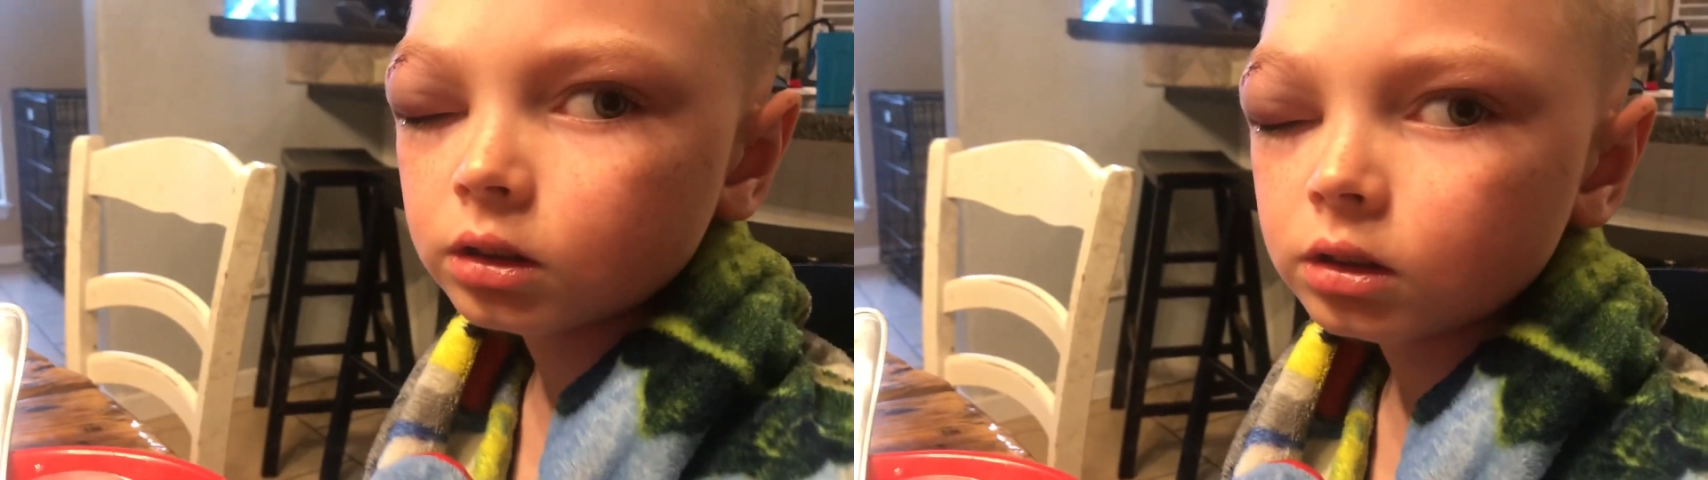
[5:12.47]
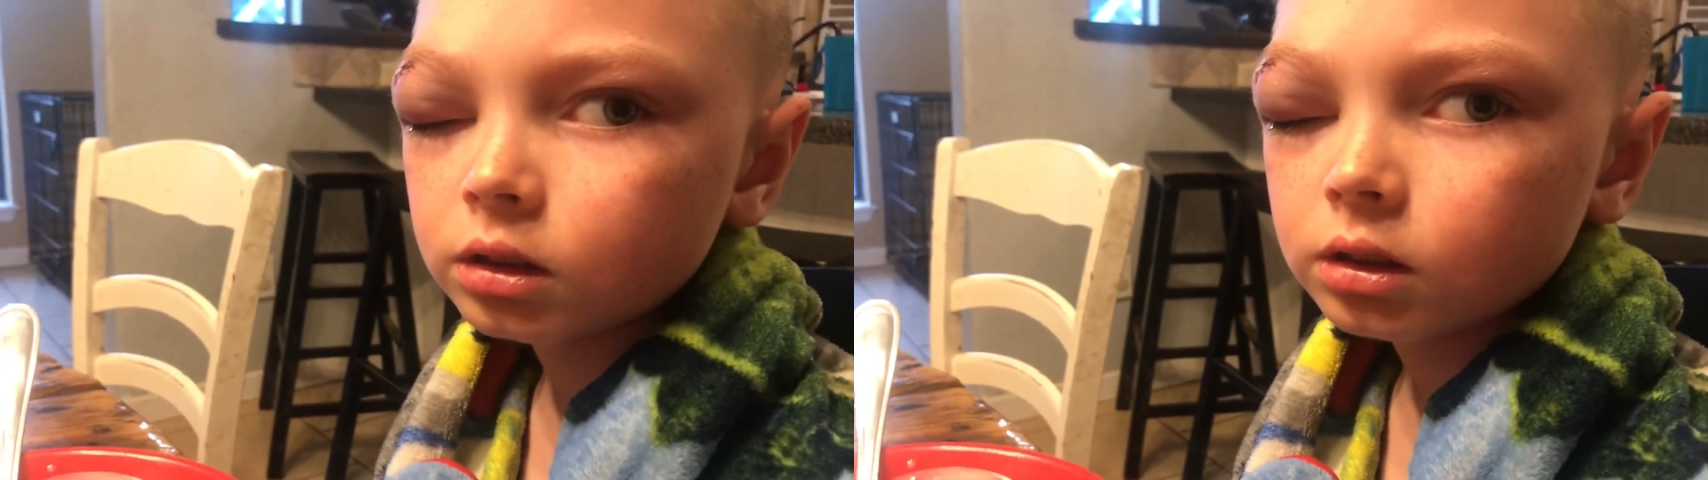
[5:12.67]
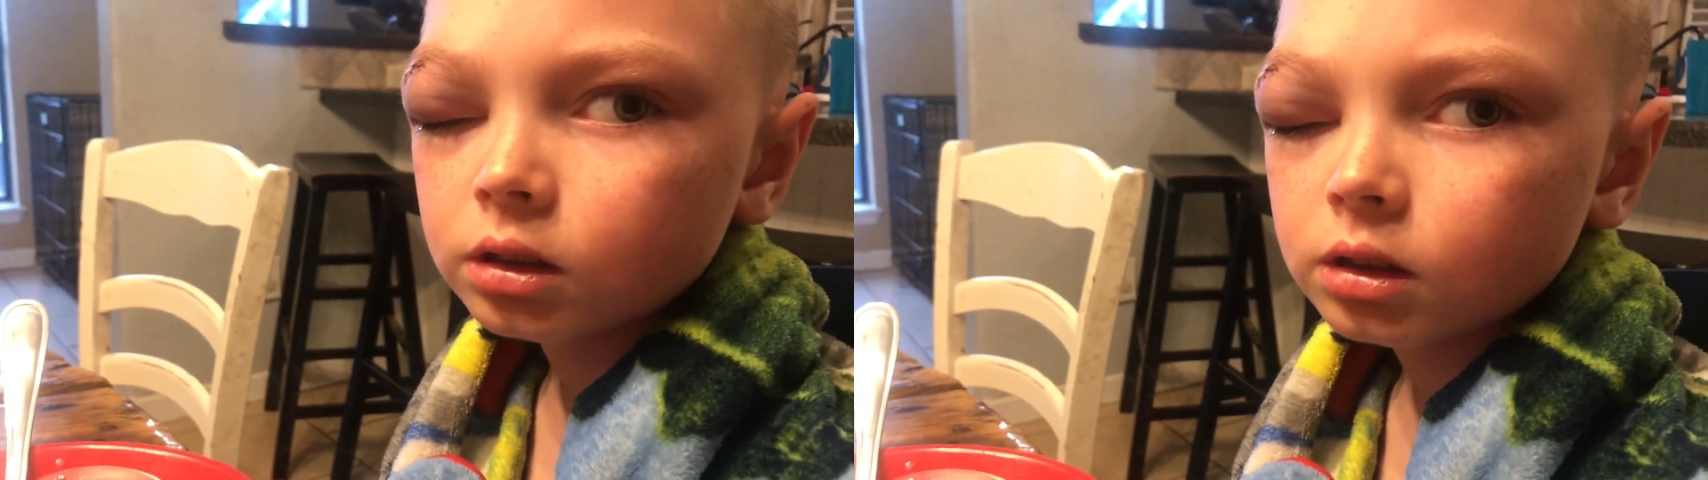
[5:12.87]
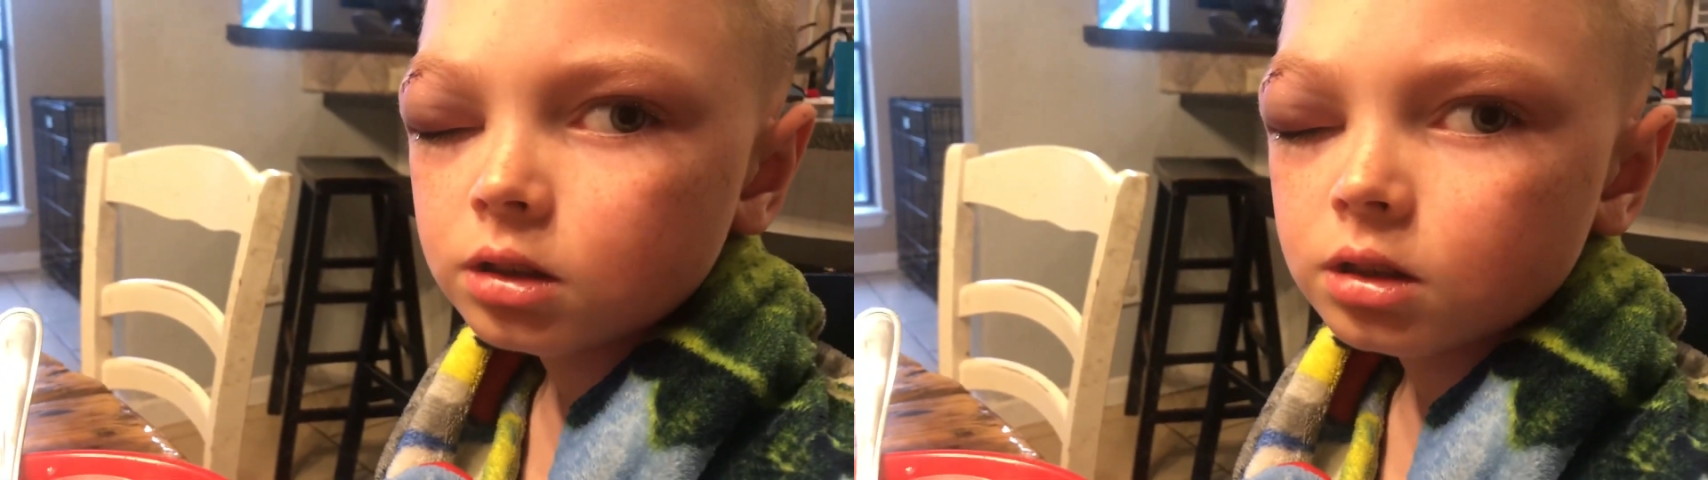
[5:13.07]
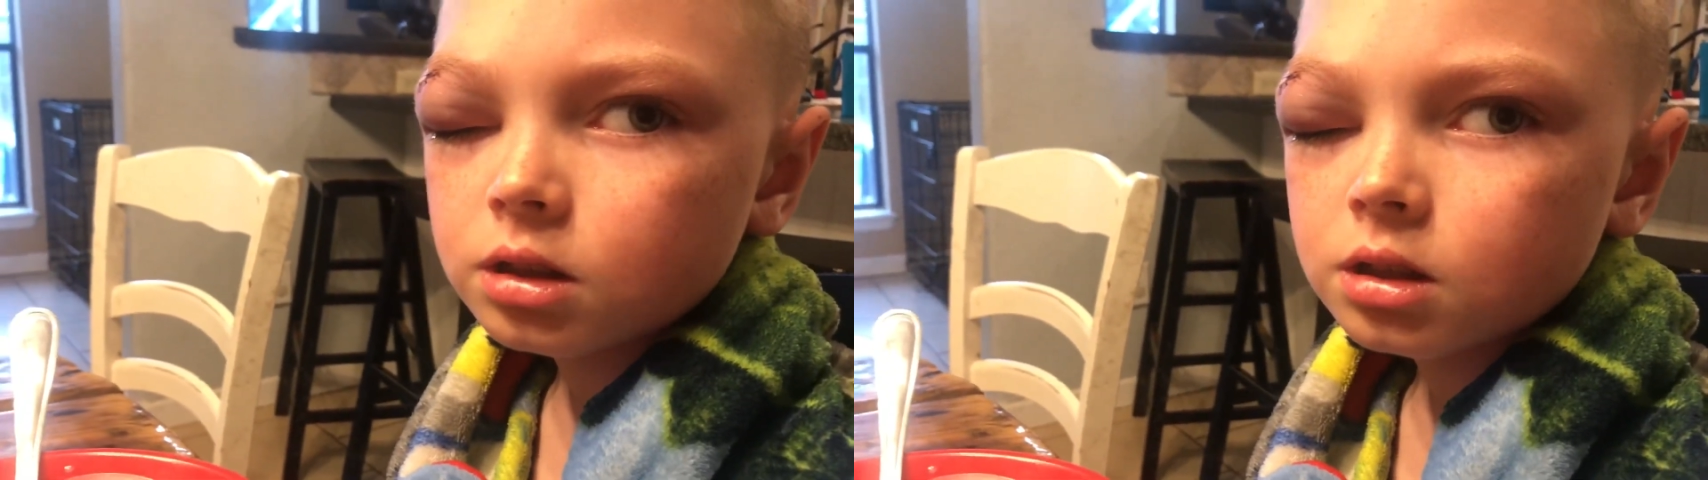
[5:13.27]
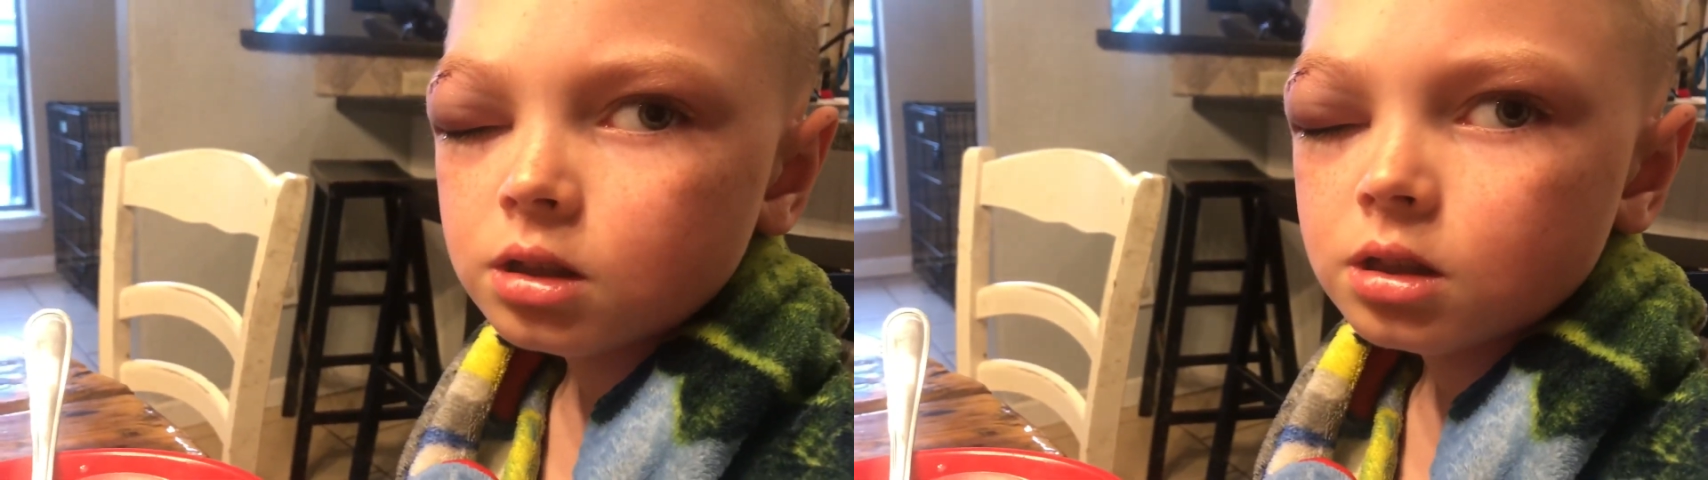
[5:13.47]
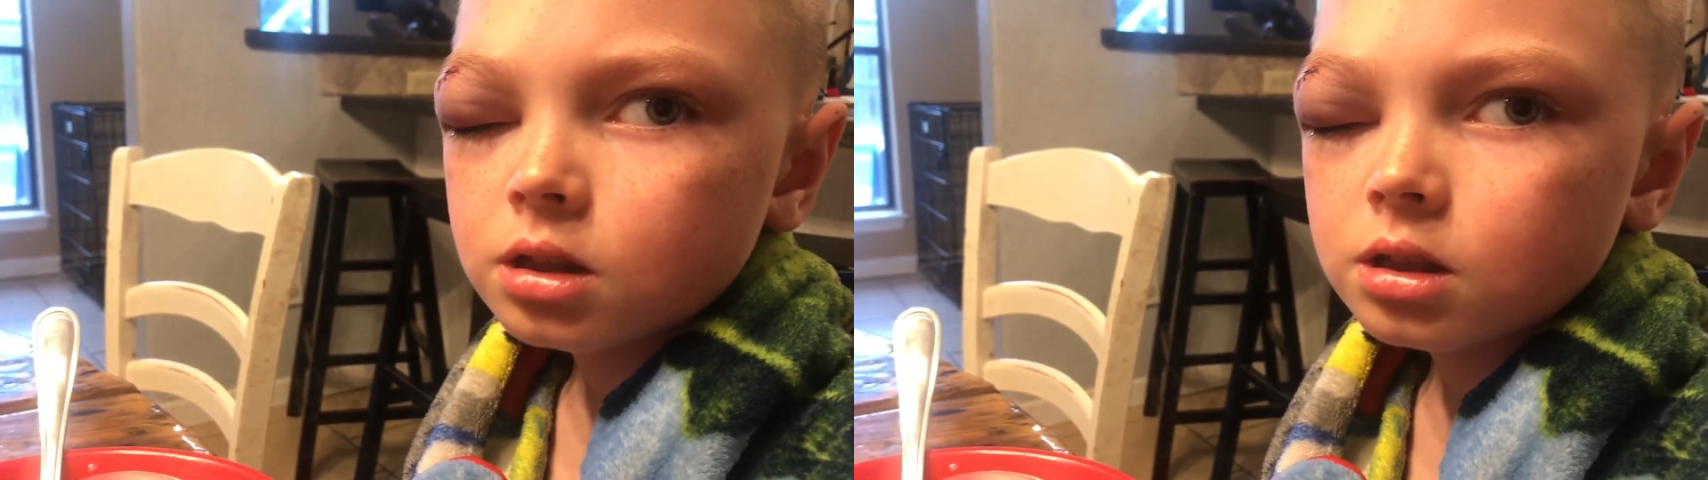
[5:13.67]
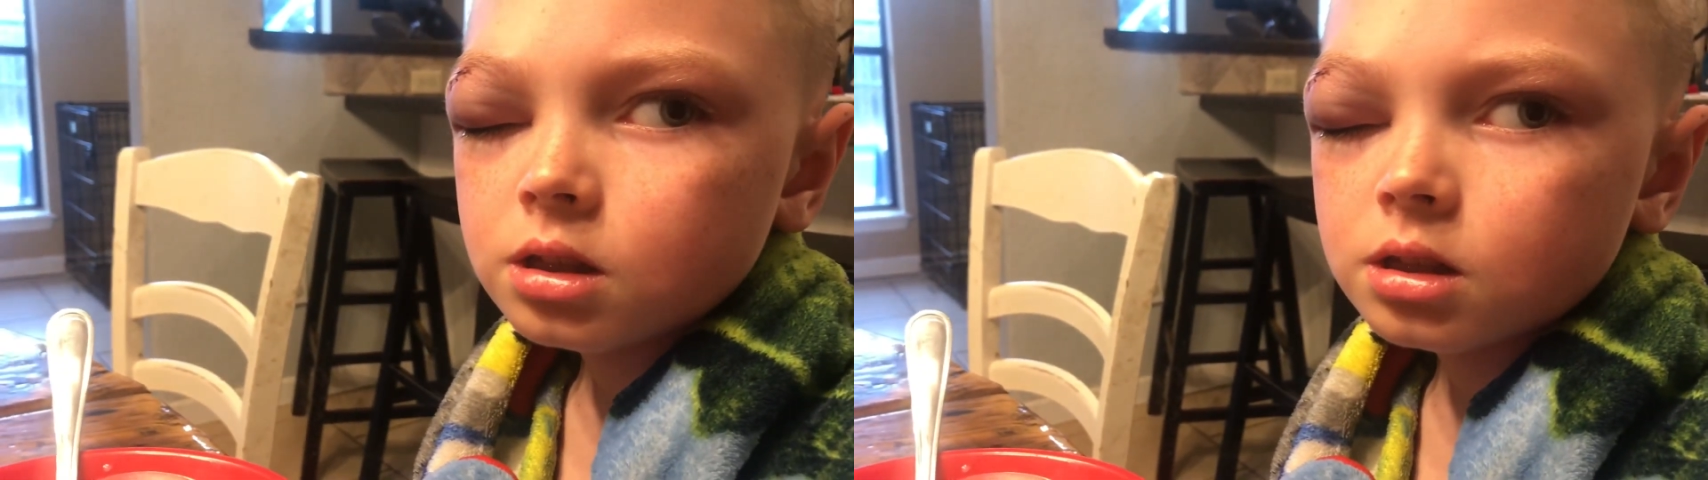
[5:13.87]
Uh, I don't think the
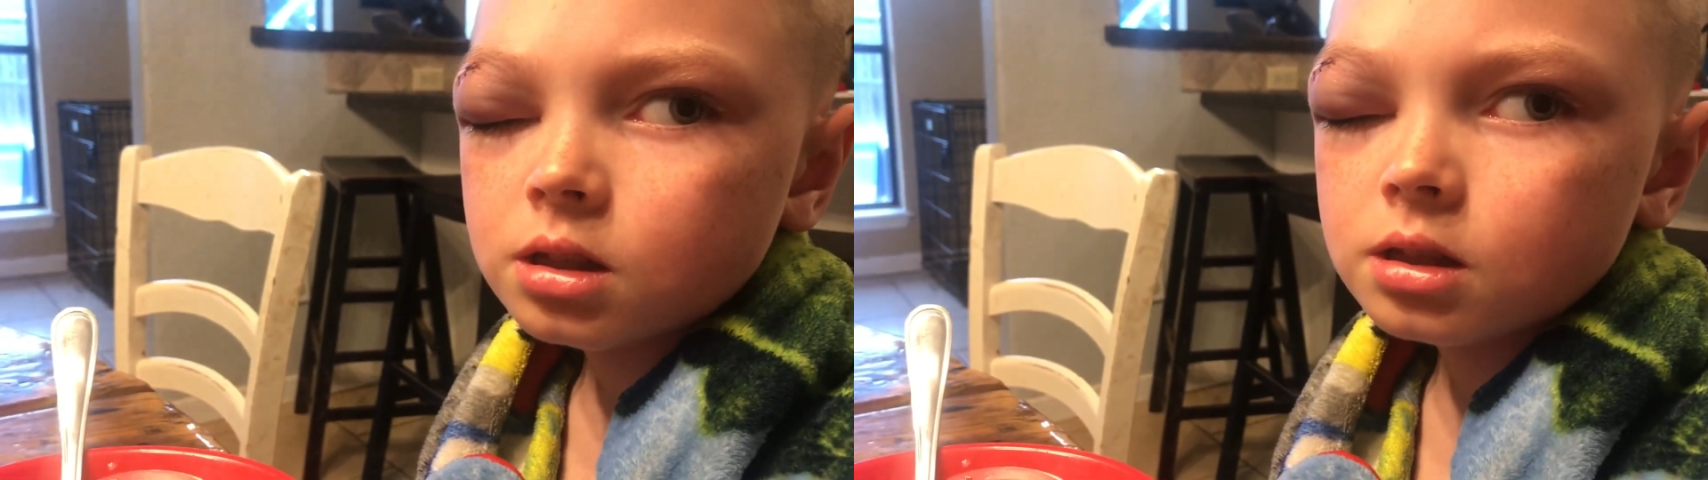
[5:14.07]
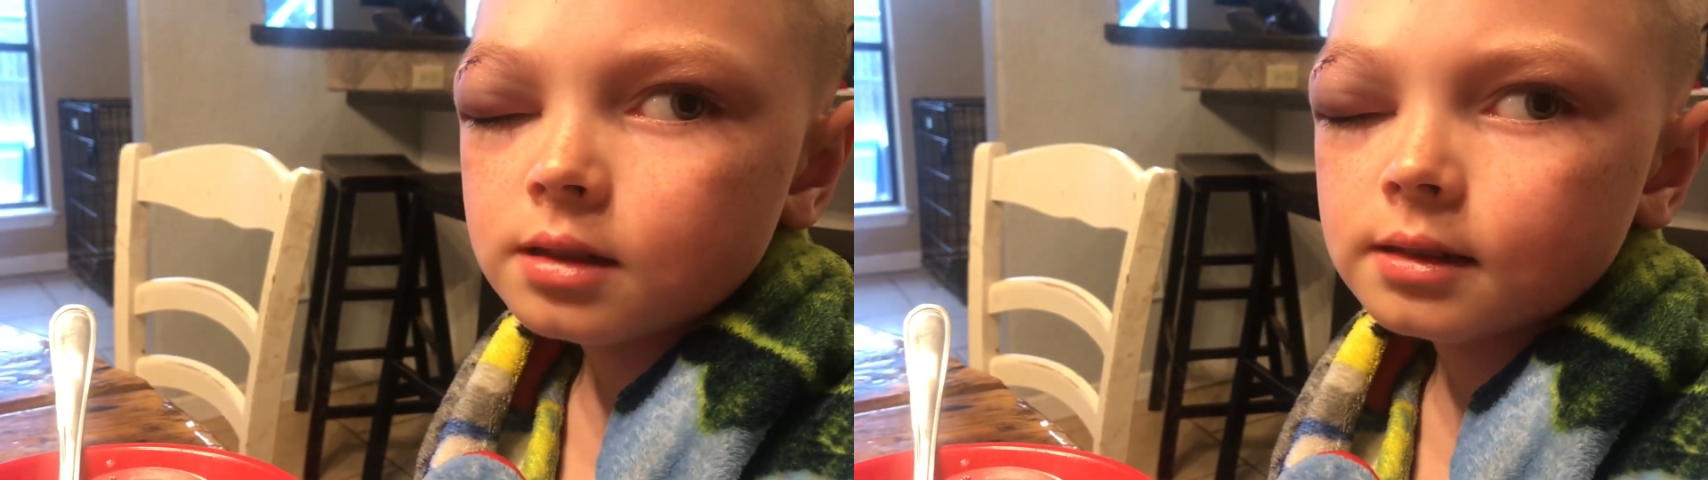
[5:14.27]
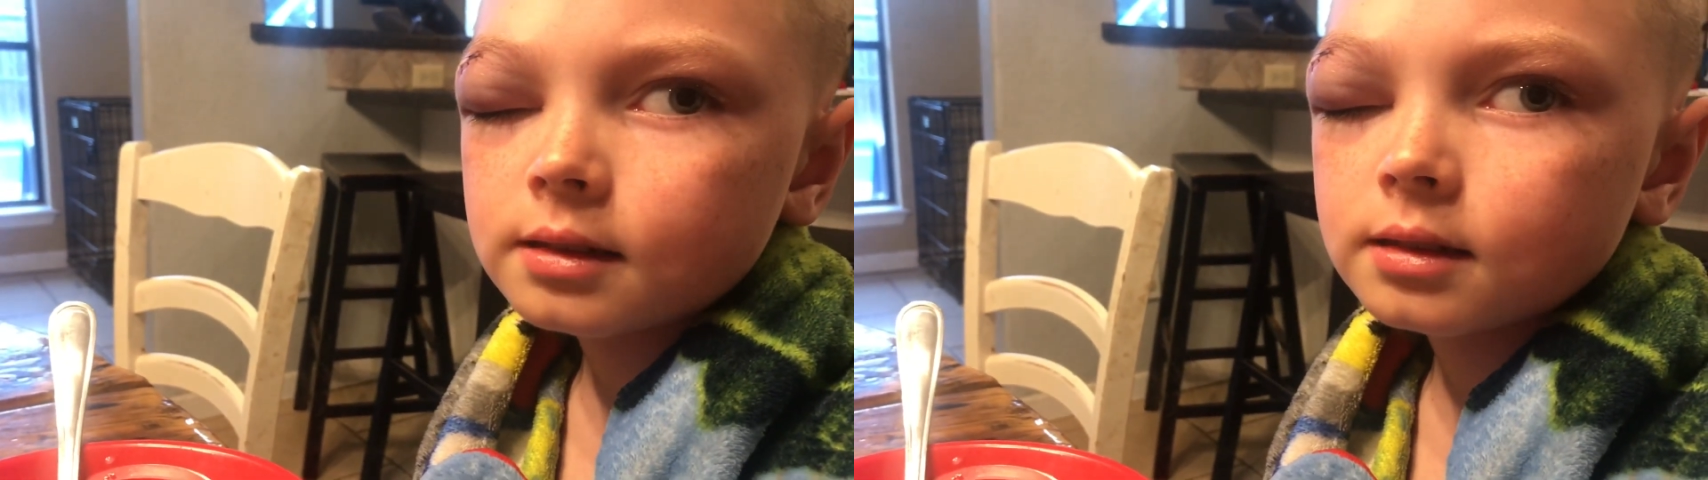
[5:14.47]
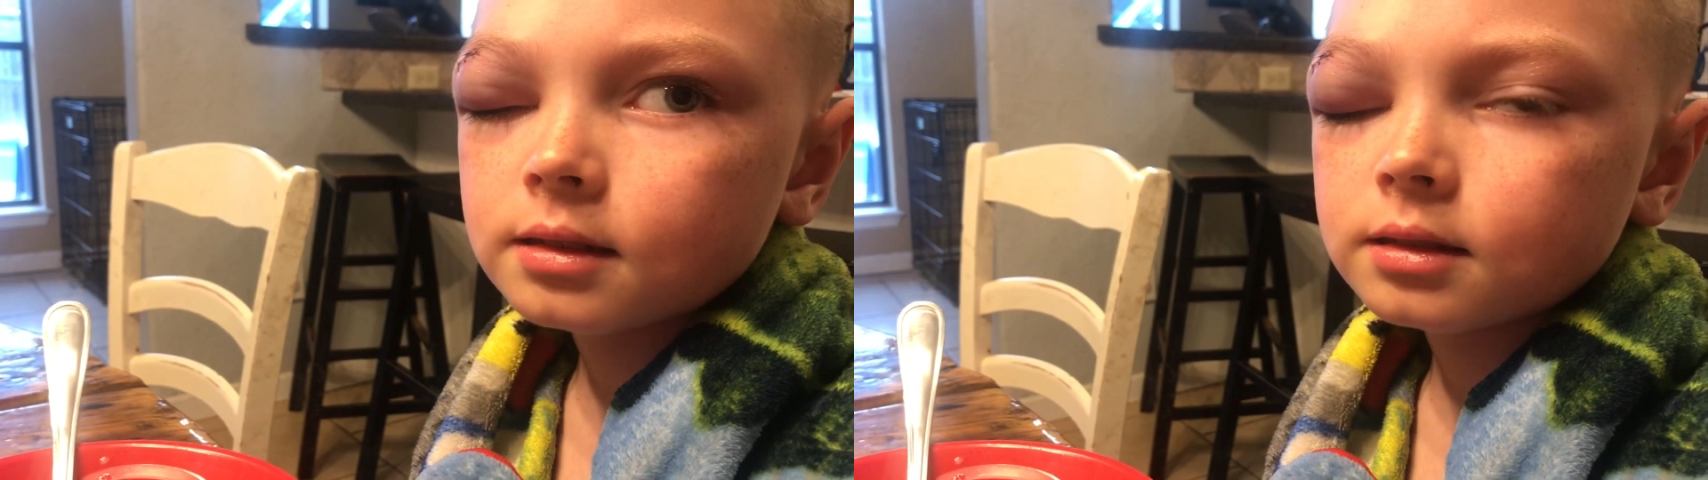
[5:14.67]
ice pack really melts.